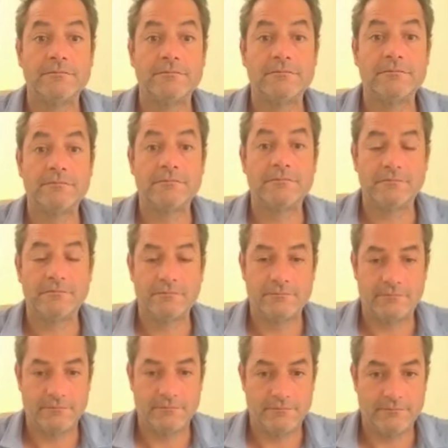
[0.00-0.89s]

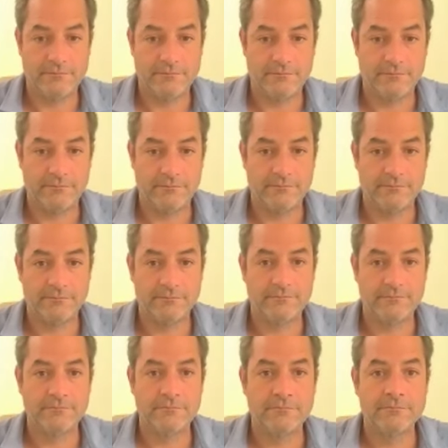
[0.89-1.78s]

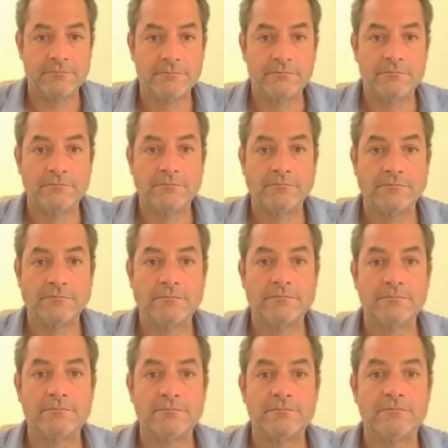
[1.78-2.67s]

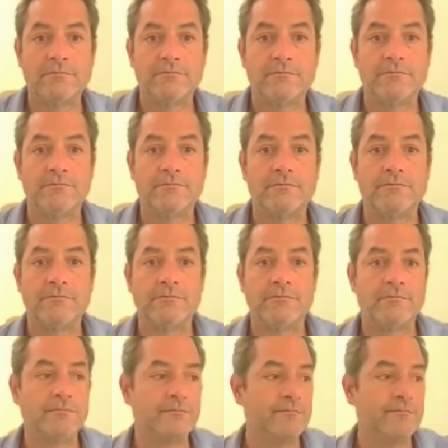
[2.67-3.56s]

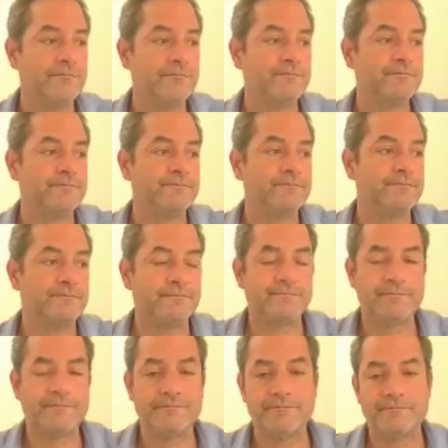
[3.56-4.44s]

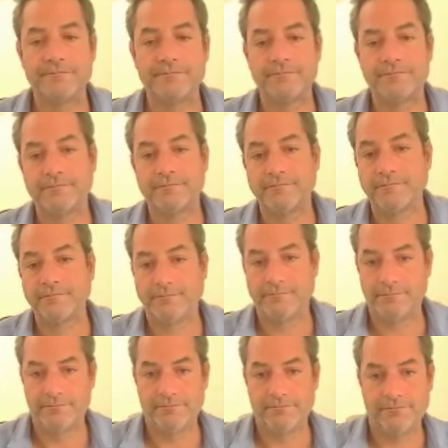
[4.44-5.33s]

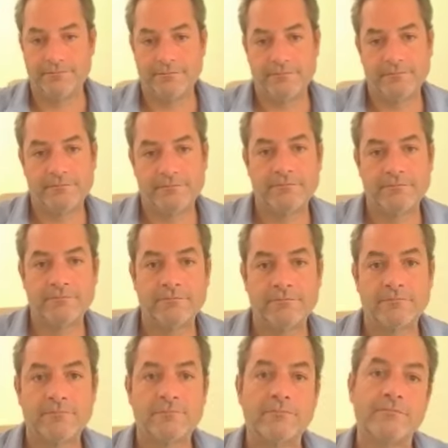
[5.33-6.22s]

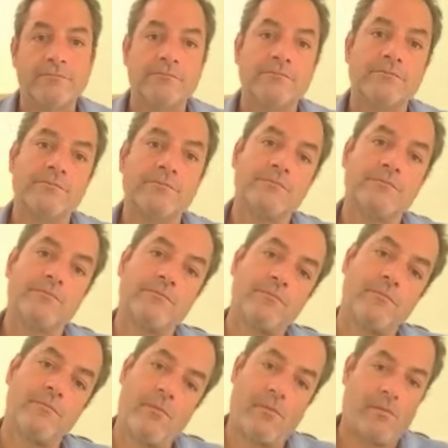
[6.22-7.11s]

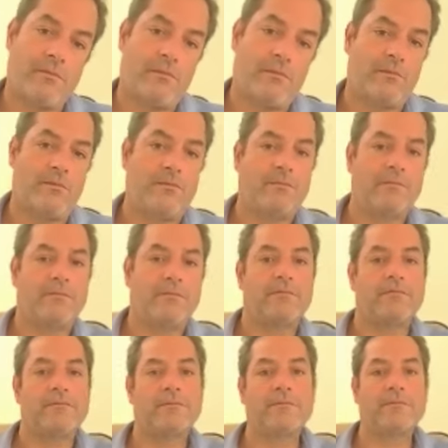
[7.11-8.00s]
(silent)